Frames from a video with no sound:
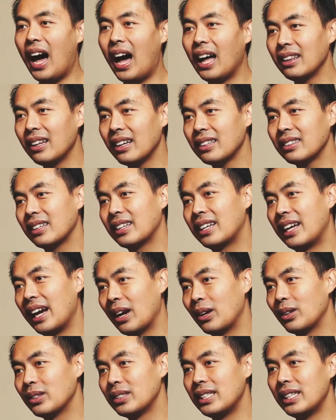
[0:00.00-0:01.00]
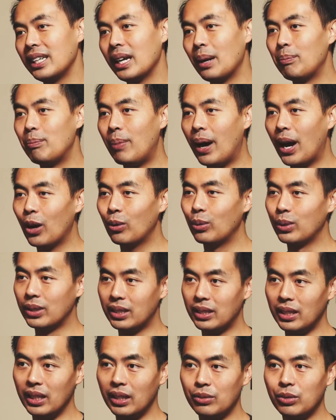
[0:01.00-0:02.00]
Unlike the guarantee a buyer
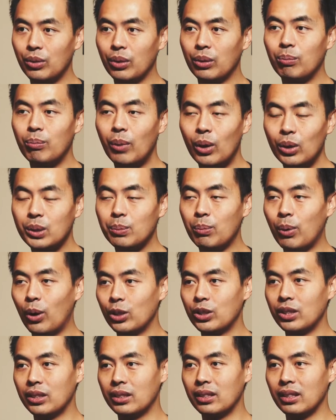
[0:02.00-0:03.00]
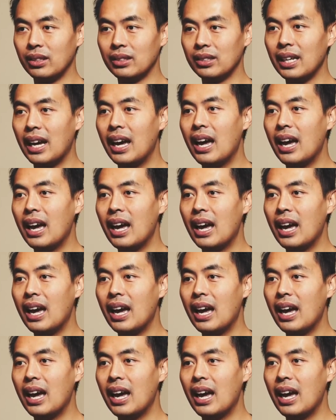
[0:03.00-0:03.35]
receives with most purchases,